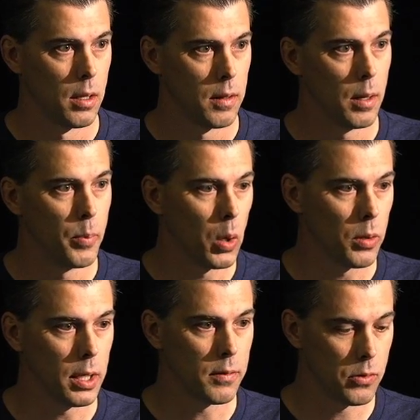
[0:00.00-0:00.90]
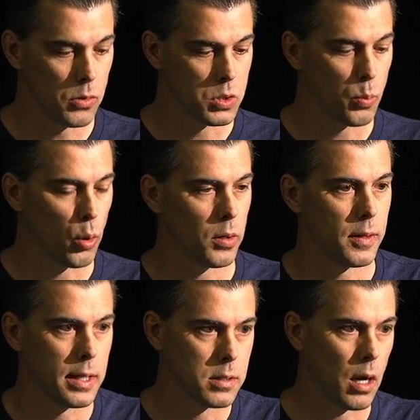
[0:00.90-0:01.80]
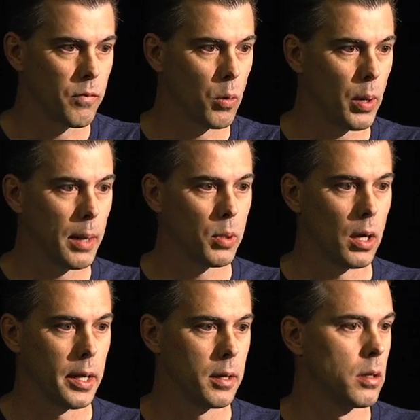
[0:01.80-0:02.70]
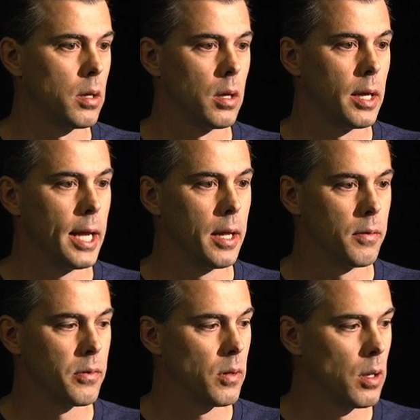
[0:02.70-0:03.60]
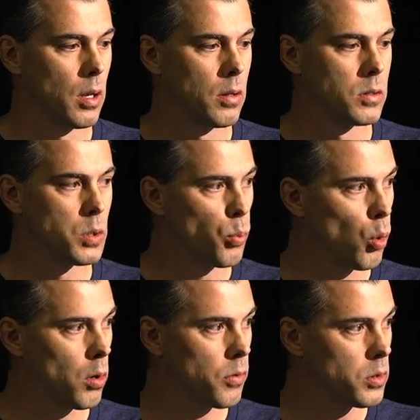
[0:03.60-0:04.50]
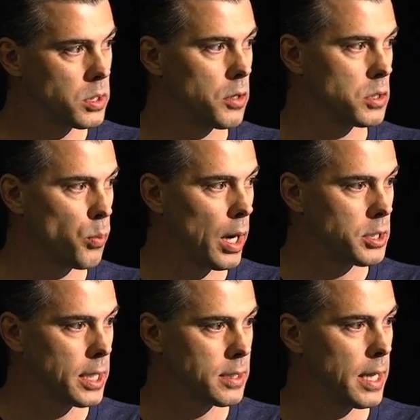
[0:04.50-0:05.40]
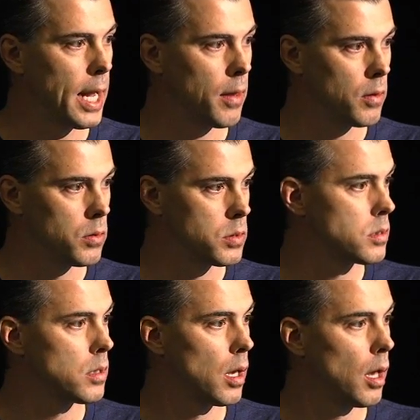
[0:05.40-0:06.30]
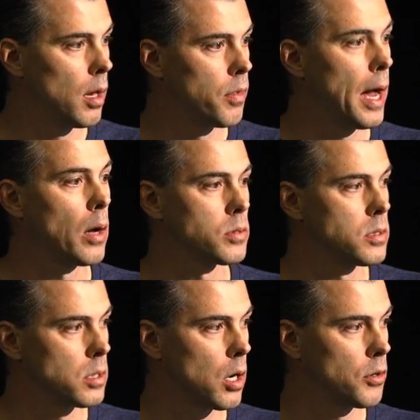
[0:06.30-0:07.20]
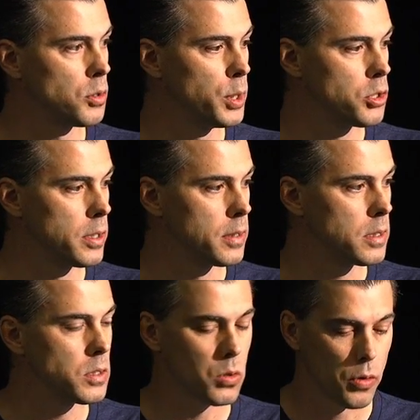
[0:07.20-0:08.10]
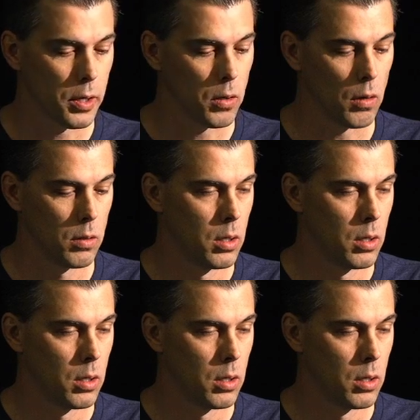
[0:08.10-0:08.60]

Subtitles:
The ability to support that software pipeline and support those hundreds of projects and those thousands of contributions is critical.